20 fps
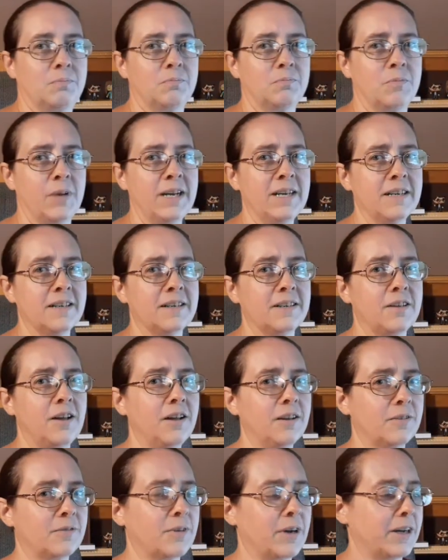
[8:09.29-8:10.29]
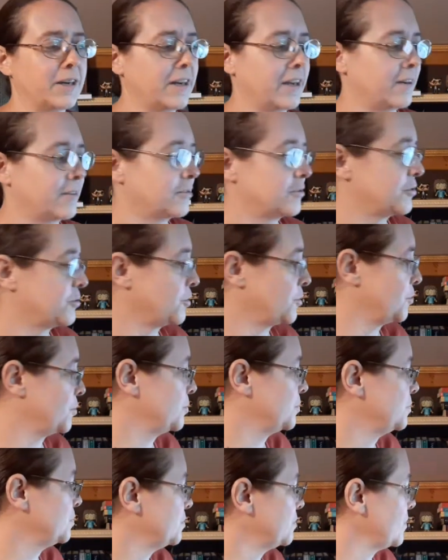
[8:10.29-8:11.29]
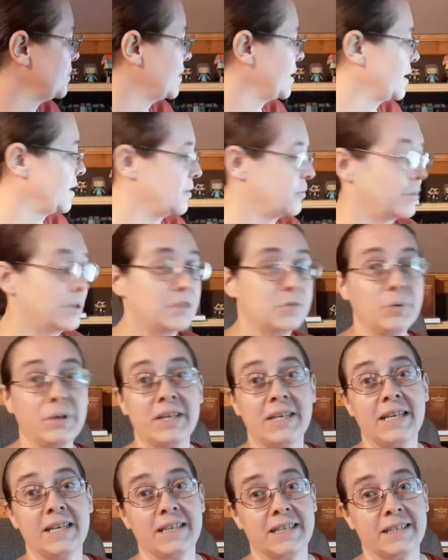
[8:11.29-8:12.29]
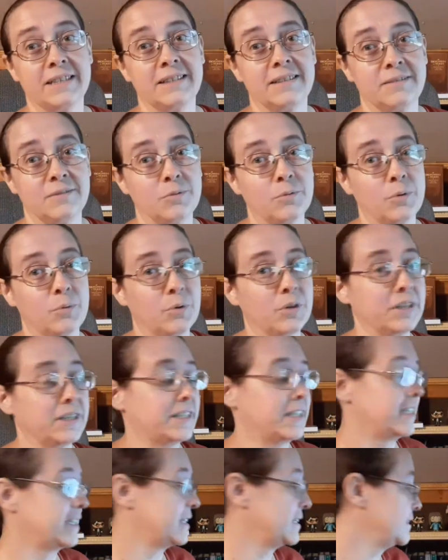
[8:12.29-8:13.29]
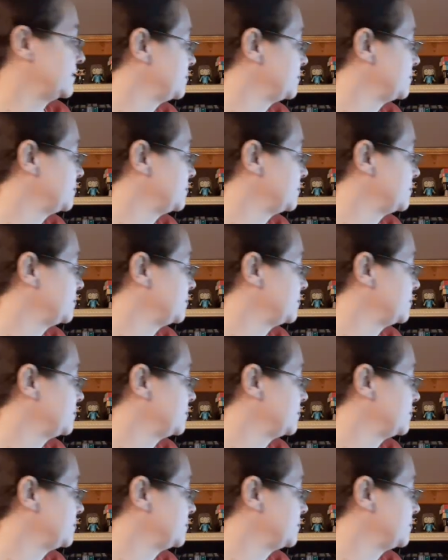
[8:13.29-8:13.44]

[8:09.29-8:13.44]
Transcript: raining a lot right now. So, which we needed. We really needed.